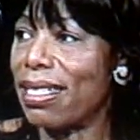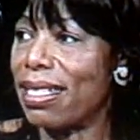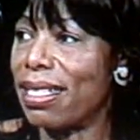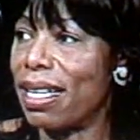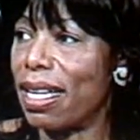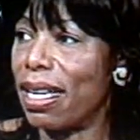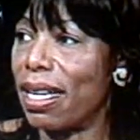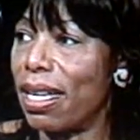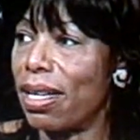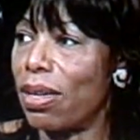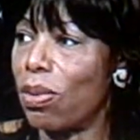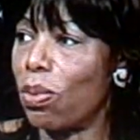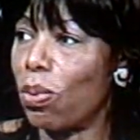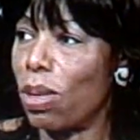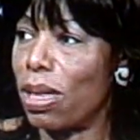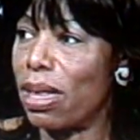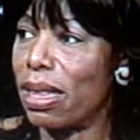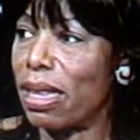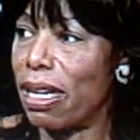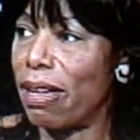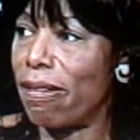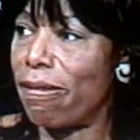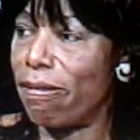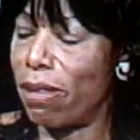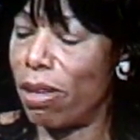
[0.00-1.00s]
than what
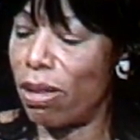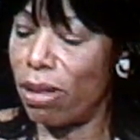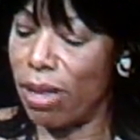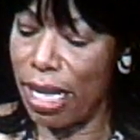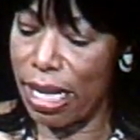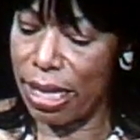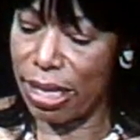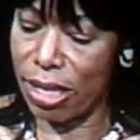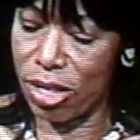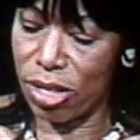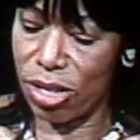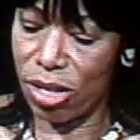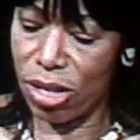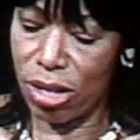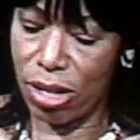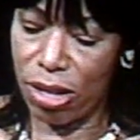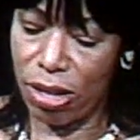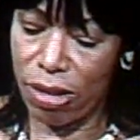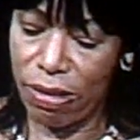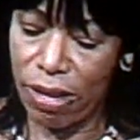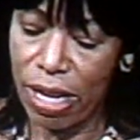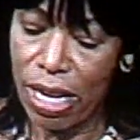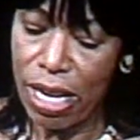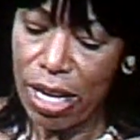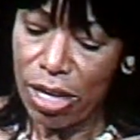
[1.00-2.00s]
they feel they
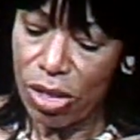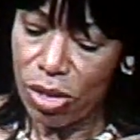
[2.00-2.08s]
deserve.